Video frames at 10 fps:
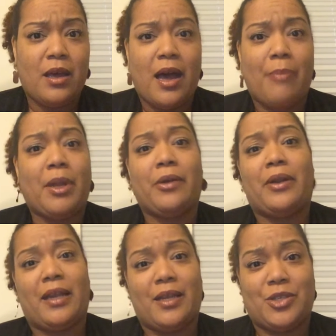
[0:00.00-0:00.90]
upload
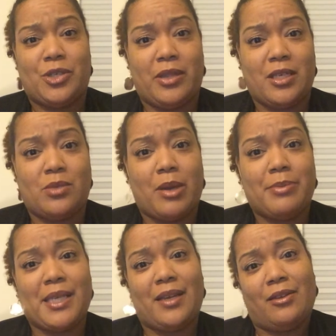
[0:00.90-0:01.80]
it into this
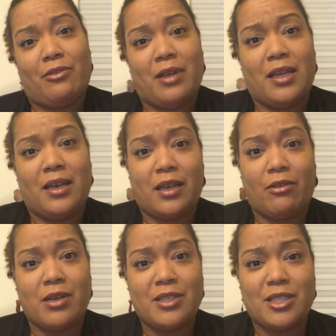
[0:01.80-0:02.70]
website and create a
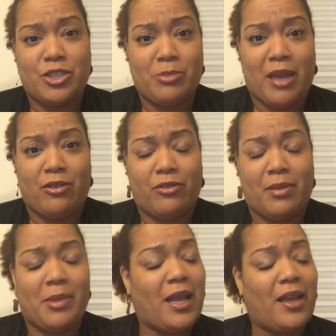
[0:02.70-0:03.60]
cross stitch pattern
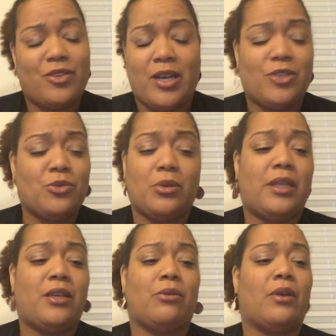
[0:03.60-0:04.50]
from it. I
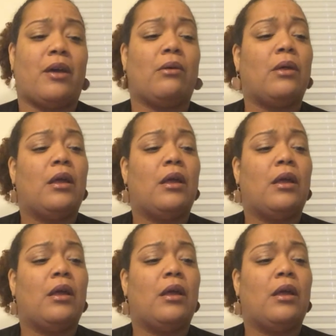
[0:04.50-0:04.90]
truly don't know.